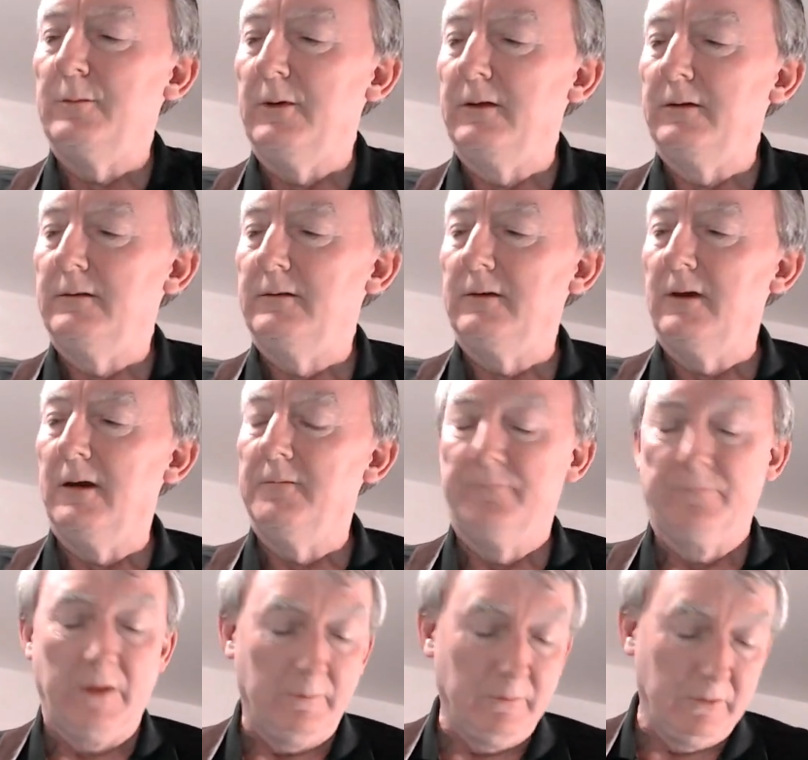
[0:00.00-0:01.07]
but
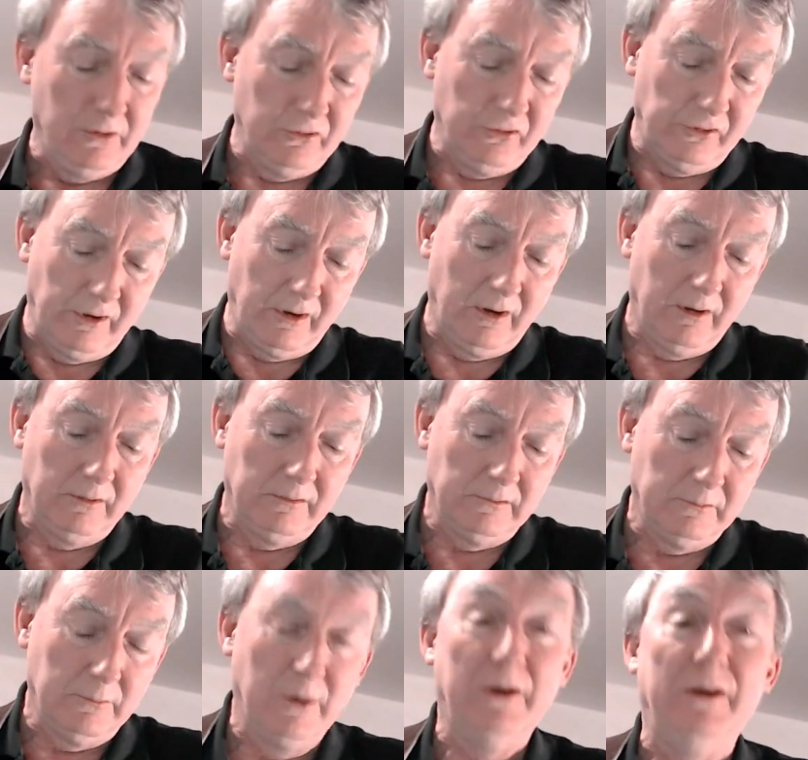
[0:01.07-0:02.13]
I'm going to share
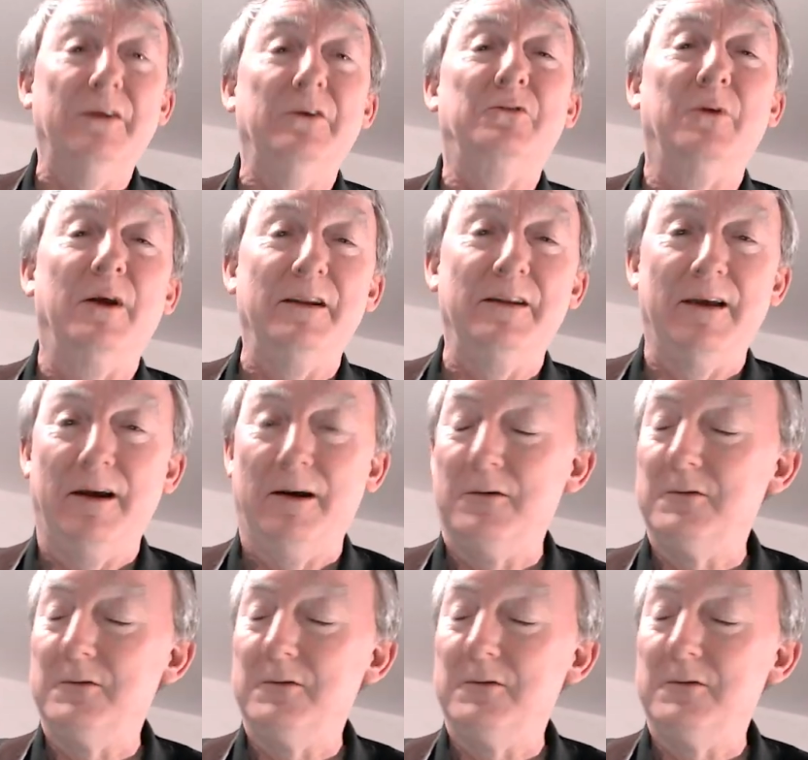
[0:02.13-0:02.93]
what it is right now.